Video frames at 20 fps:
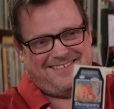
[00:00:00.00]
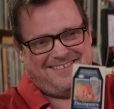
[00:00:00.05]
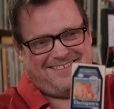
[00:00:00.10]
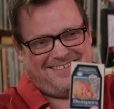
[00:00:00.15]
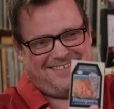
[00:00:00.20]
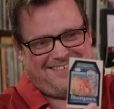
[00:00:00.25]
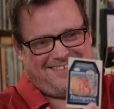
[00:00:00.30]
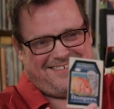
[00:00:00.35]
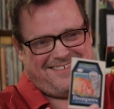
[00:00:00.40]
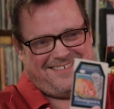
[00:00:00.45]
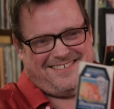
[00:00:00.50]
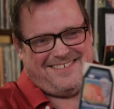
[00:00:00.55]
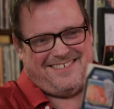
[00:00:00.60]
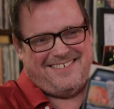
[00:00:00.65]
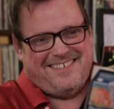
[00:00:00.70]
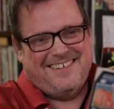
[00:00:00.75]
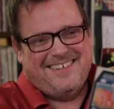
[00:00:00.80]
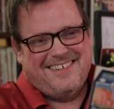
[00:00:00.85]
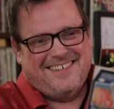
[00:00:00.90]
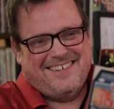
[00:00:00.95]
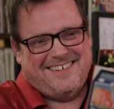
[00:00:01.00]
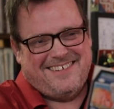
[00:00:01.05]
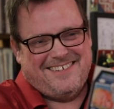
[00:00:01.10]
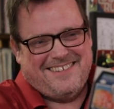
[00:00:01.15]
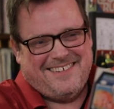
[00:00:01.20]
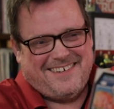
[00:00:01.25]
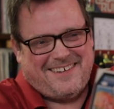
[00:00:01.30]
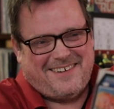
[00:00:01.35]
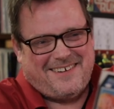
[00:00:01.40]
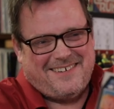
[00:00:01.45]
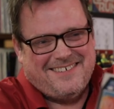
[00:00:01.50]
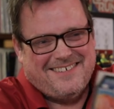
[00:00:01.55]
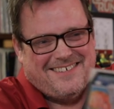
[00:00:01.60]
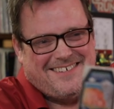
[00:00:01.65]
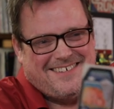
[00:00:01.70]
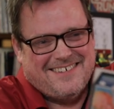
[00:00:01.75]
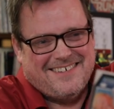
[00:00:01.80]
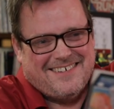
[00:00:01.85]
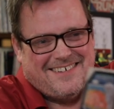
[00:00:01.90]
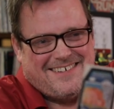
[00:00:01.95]
They're like
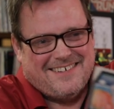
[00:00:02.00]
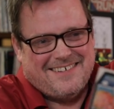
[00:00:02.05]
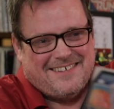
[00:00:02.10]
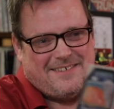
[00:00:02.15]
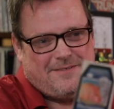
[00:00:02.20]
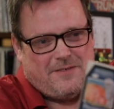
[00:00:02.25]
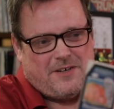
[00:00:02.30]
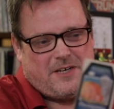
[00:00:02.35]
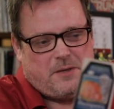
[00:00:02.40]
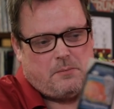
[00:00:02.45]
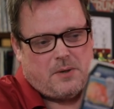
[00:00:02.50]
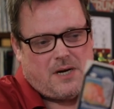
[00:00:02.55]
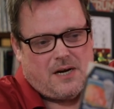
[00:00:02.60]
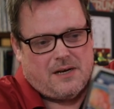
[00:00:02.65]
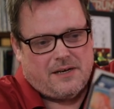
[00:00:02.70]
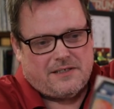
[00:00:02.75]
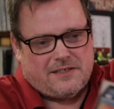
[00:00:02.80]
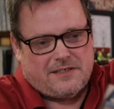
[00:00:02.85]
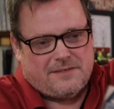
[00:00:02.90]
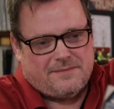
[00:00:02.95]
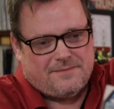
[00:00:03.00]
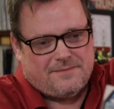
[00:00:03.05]
funny products.